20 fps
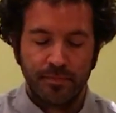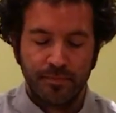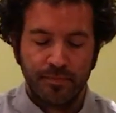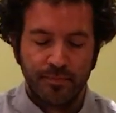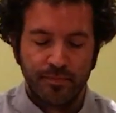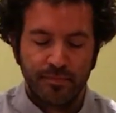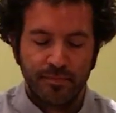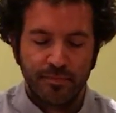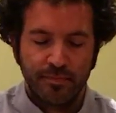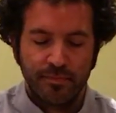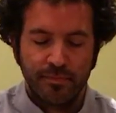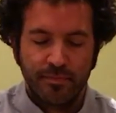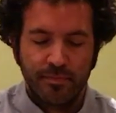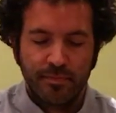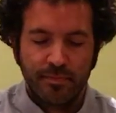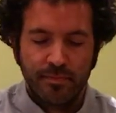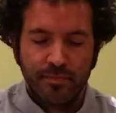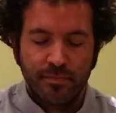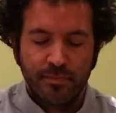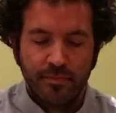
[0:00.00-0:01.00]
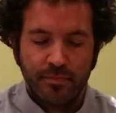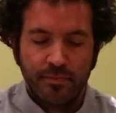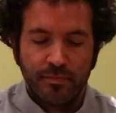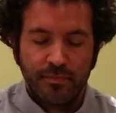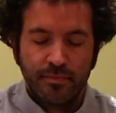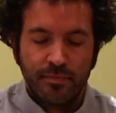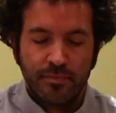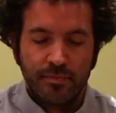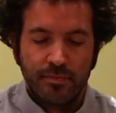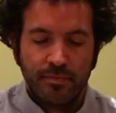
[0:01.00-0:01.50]

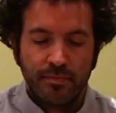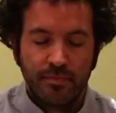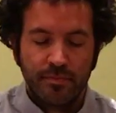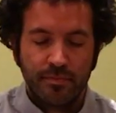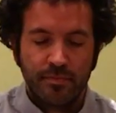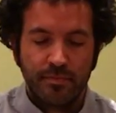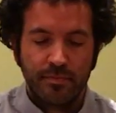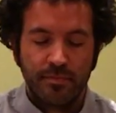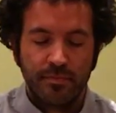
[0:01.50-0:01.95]
(no one is talking)